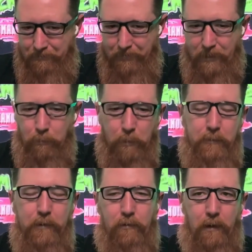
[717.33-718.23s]
This
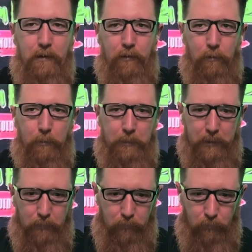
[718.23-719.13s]
movie is likely to
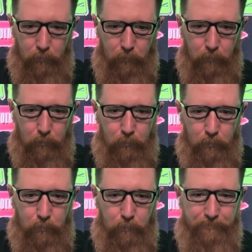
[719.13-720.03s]
appeal to